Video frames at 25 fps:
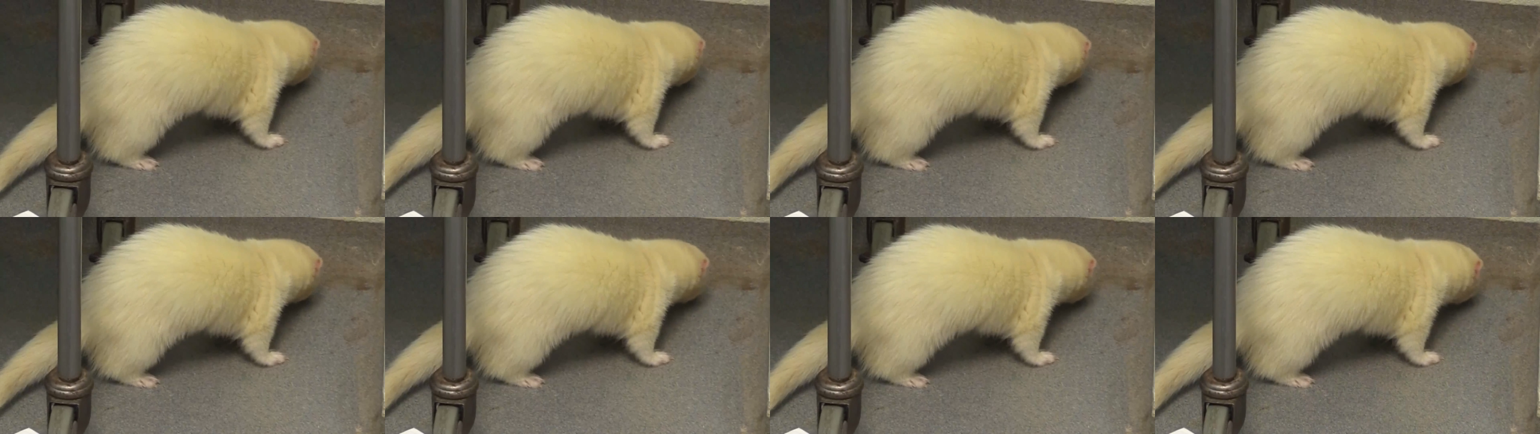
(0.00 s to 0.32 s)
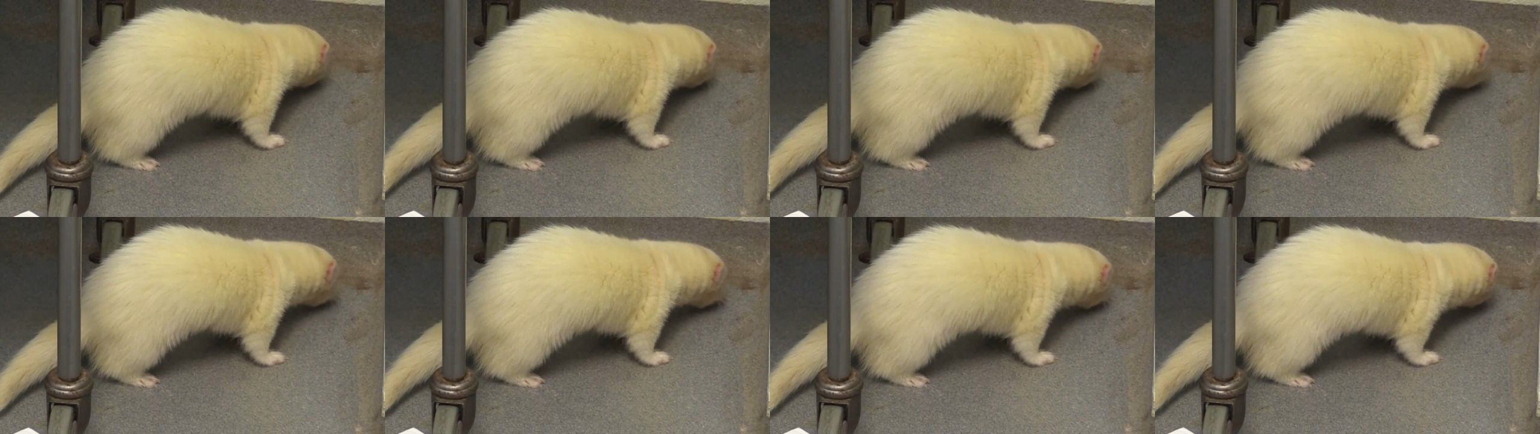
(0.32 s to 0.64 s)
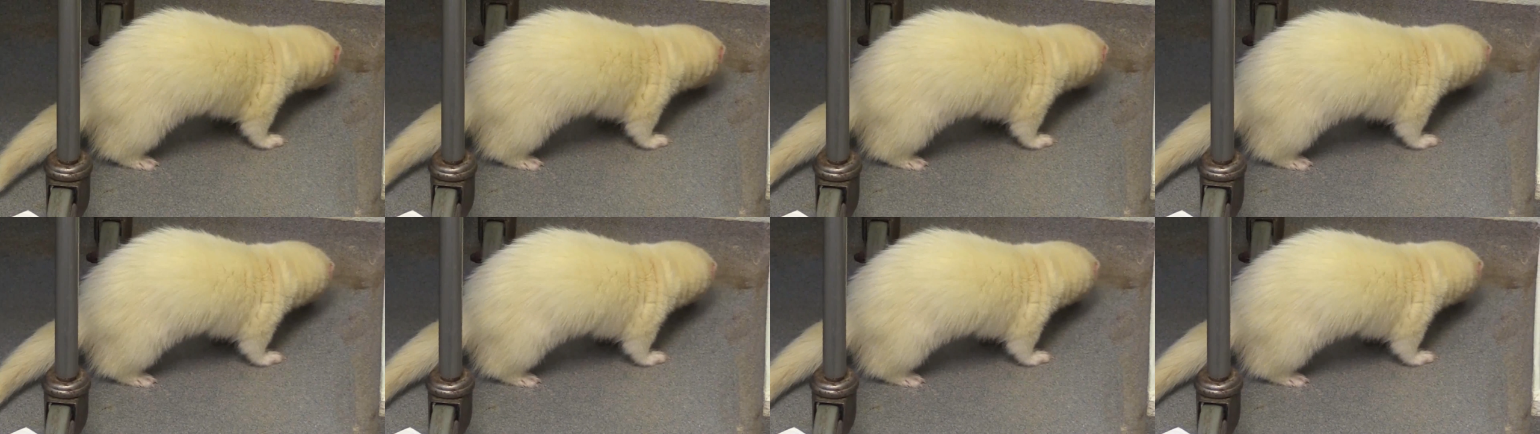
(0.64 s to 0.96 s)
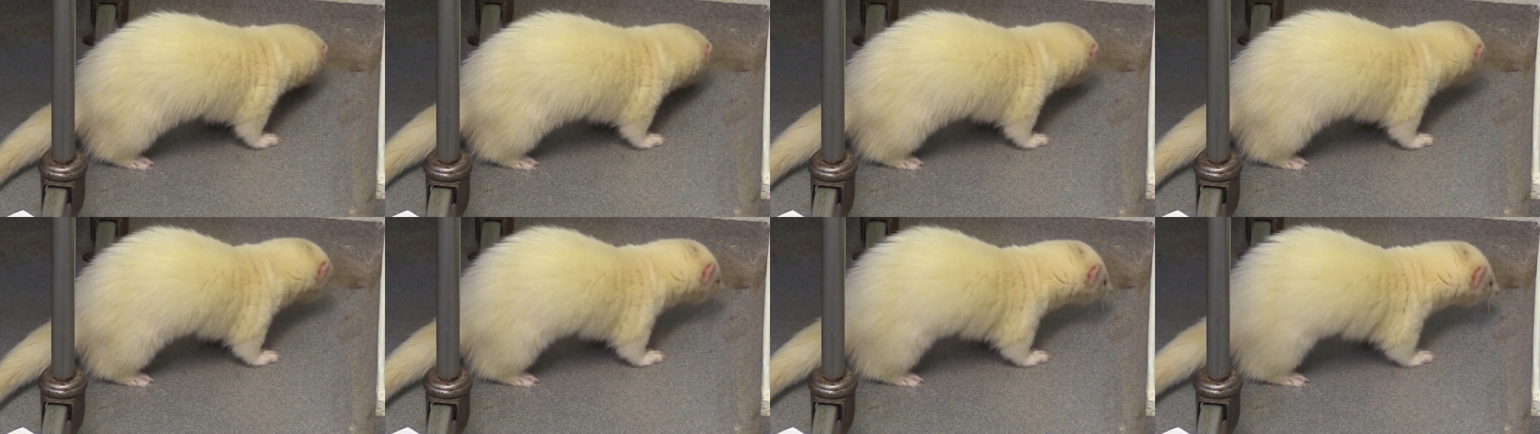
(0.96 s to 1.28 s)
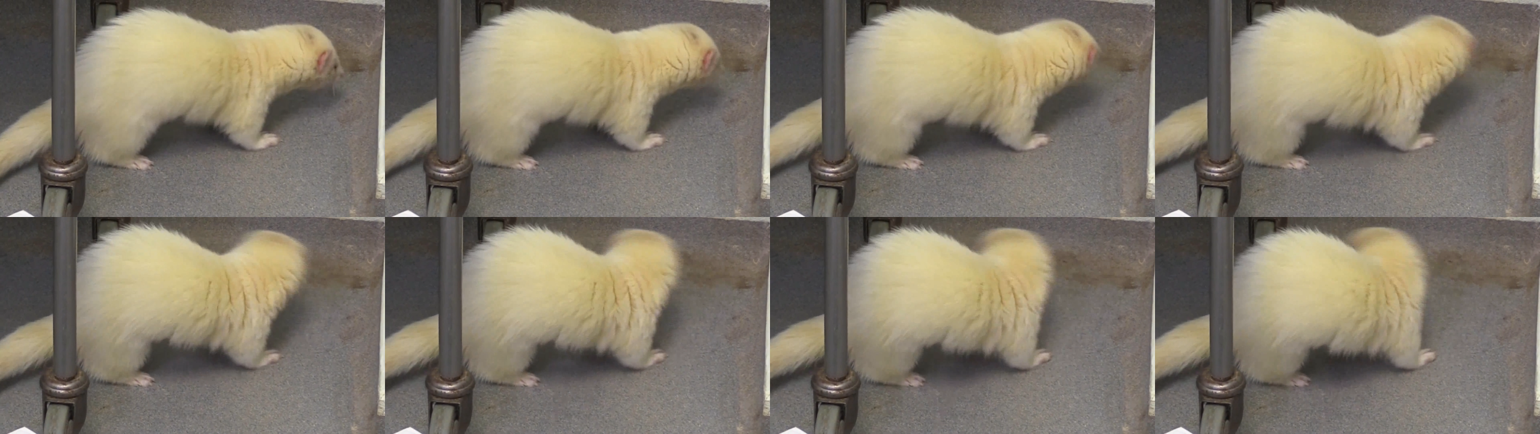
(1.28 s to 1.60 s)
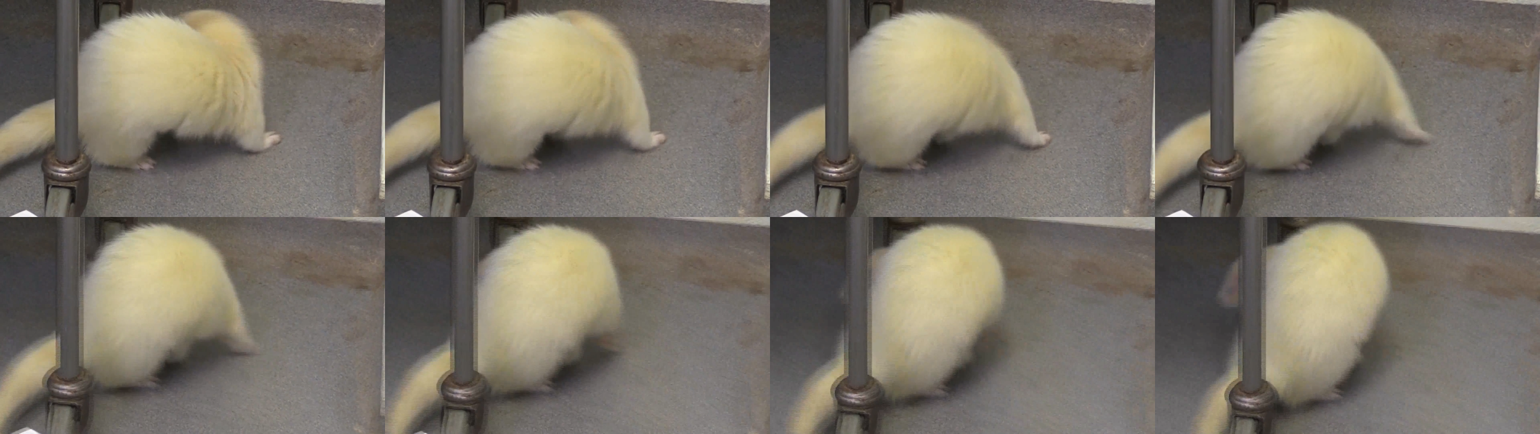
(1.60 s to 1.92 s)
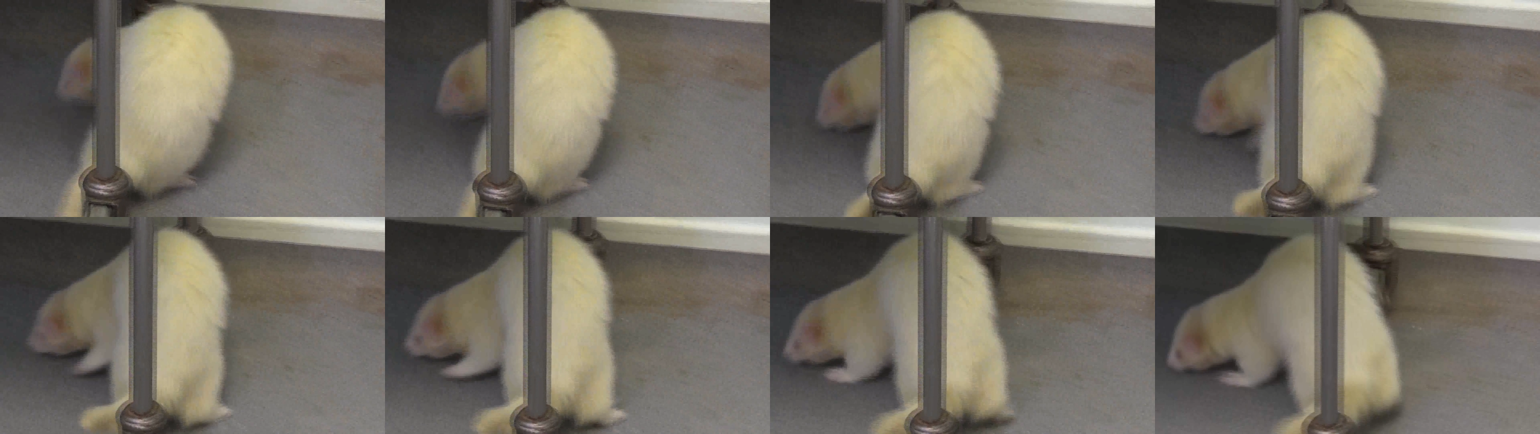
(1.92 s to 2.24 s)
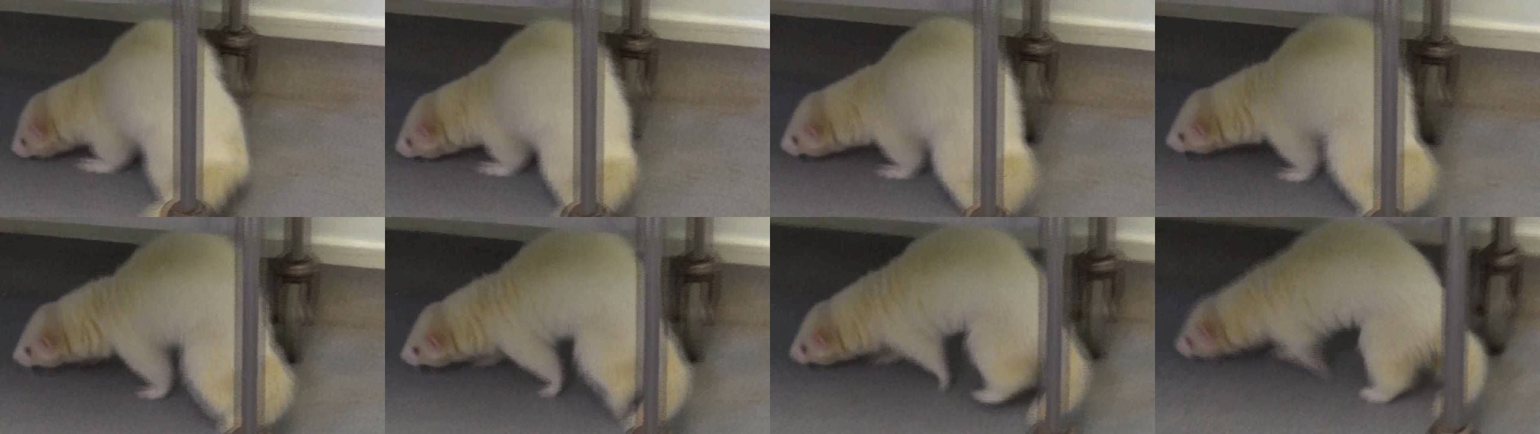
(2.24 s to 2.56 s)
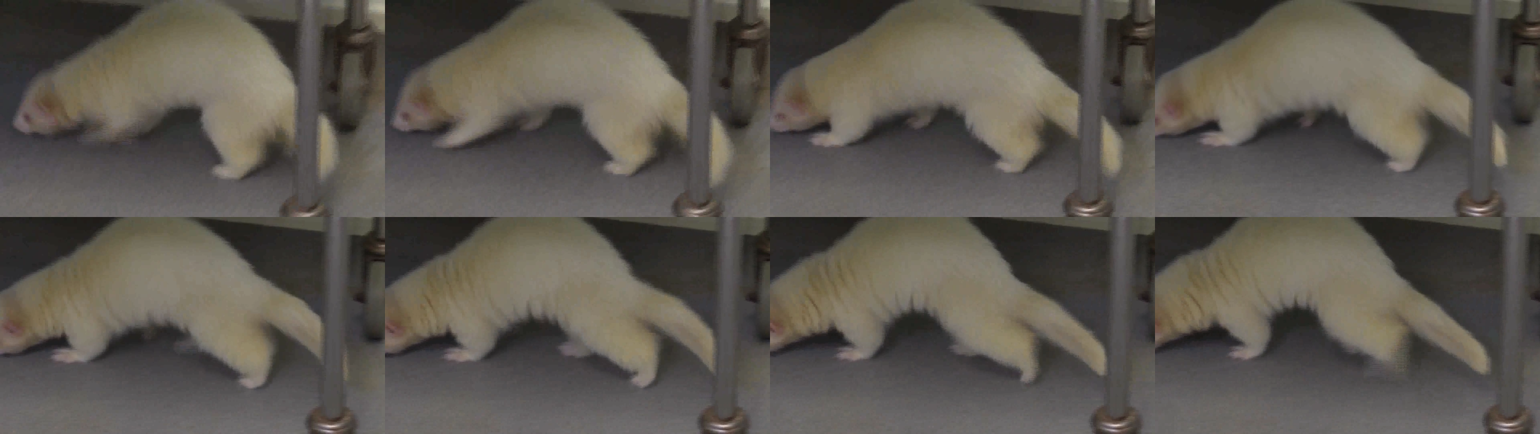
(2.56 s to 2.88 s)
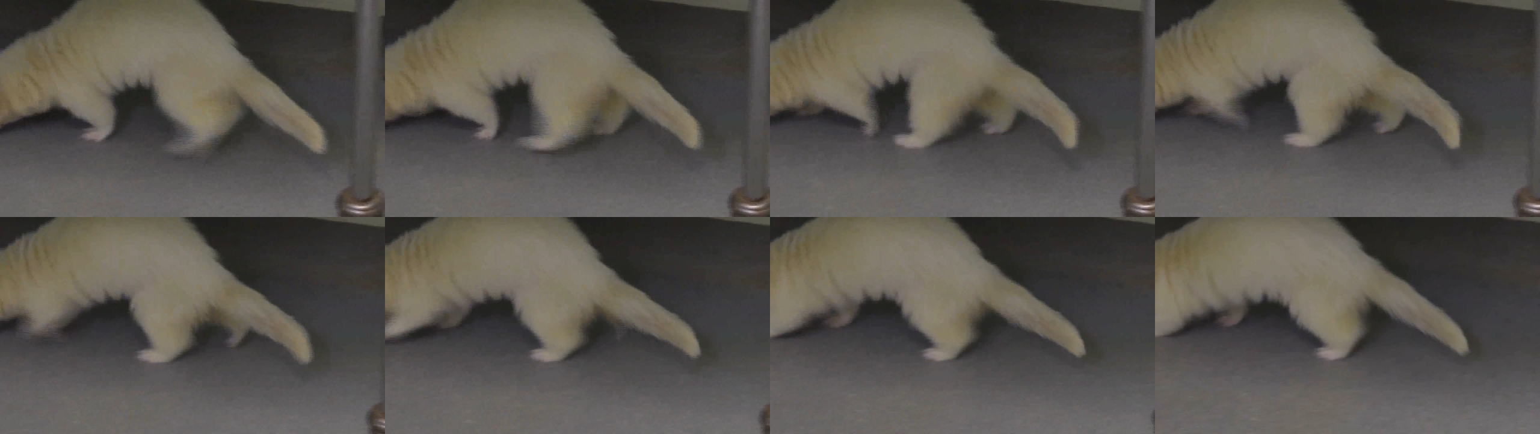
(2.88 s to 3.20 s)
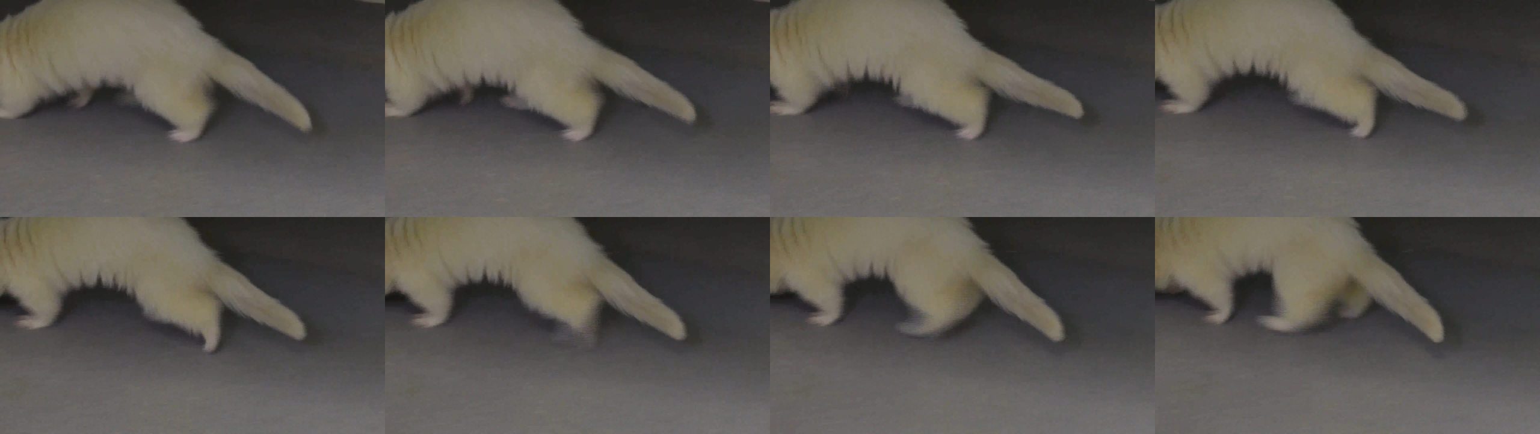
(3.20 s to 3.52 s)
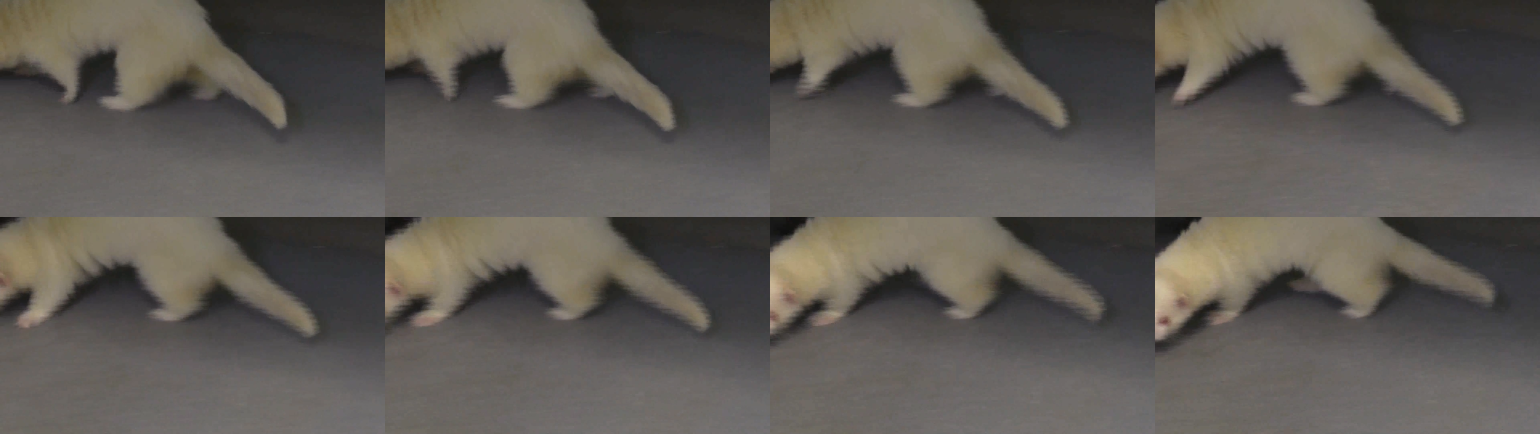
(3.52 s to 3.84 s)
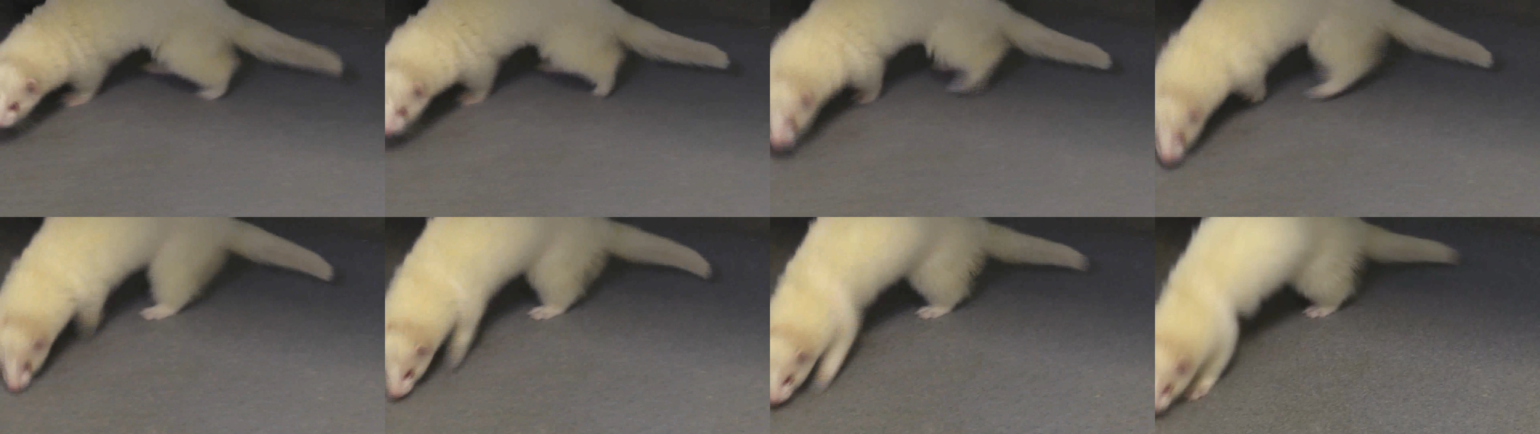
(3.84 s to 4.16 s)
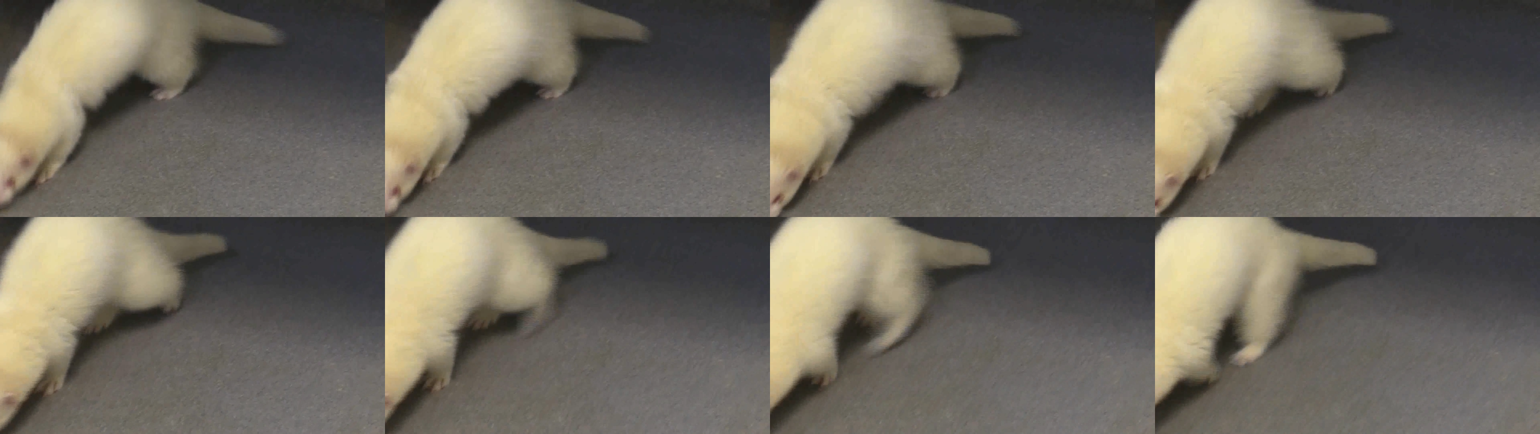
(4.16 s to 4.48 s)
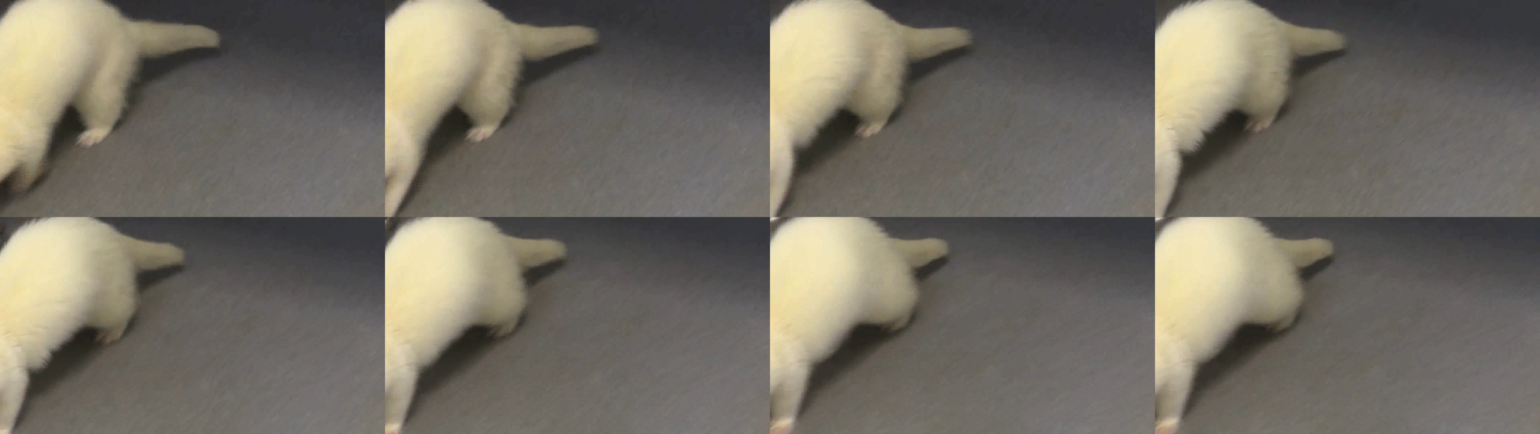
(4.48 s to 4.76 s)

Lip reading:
No face is visible, so there are no lips to read.